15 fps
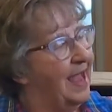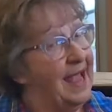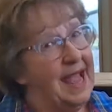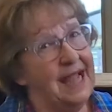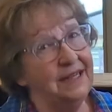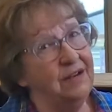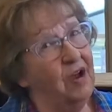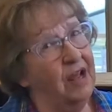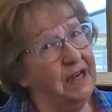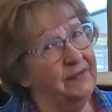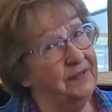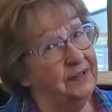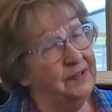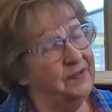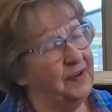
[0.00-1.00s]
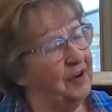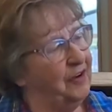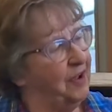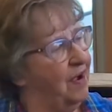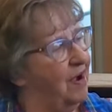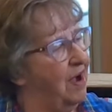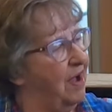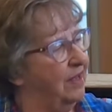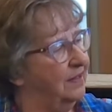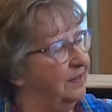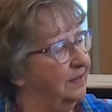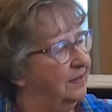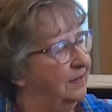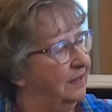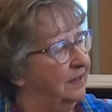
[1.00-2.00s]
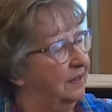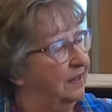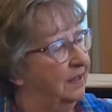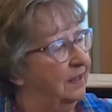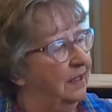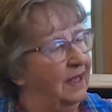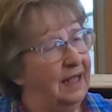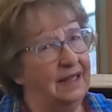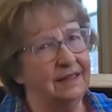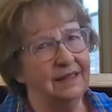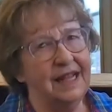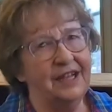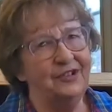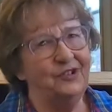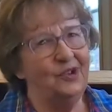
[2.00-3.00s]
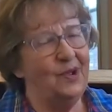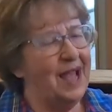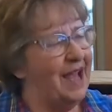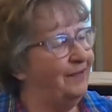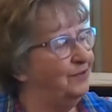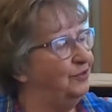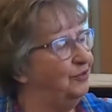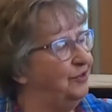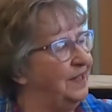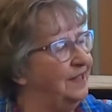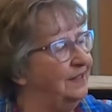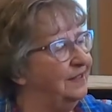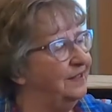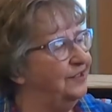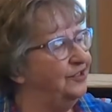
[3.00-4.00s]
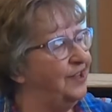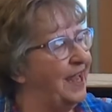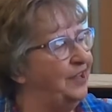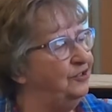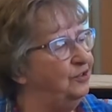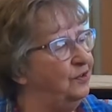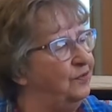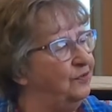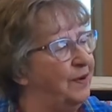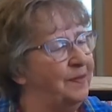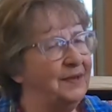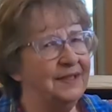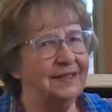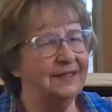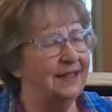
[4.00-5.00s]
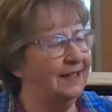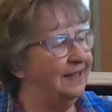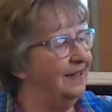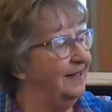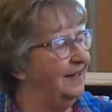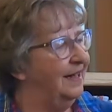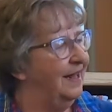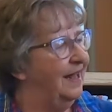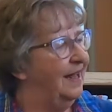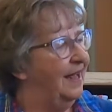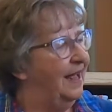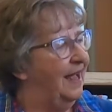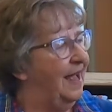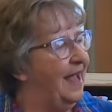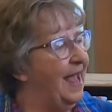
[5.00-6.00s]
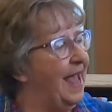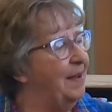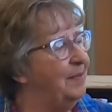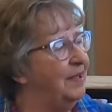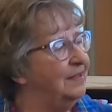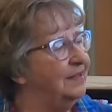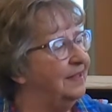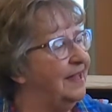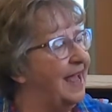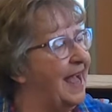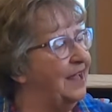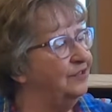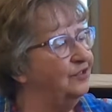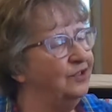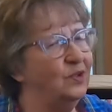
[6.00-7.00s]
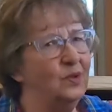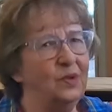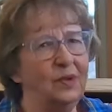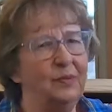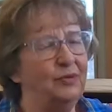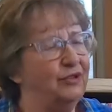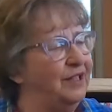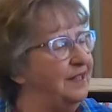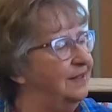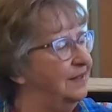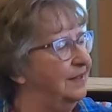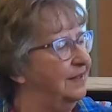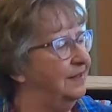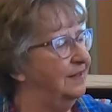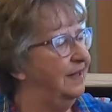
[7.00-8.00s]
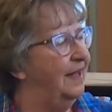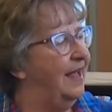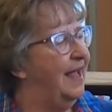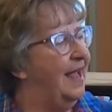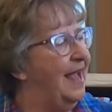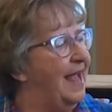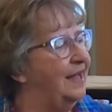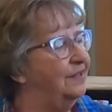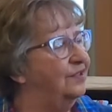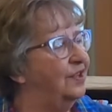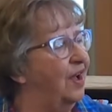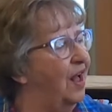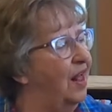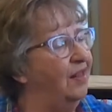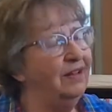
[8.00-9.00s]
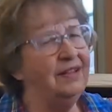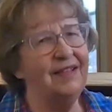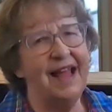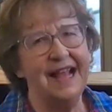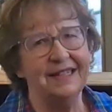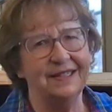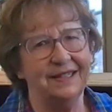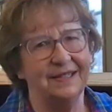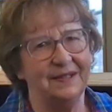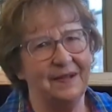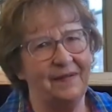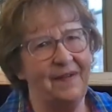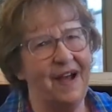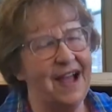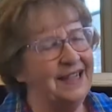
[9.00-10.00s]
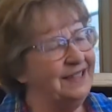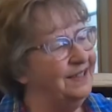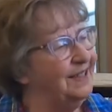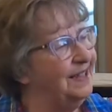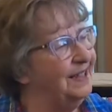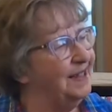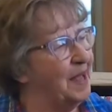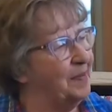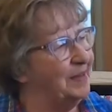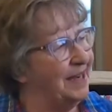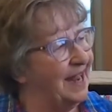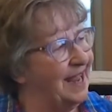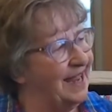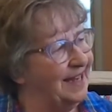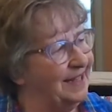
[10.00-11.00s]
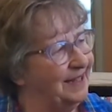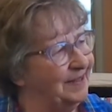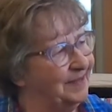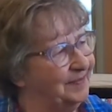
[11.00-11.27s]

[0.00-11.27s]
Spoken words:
And not if it's very hot, unless you have trees to shade you from the sun, a hammock to catch cool breezes, and tall glasses of icy lemonade.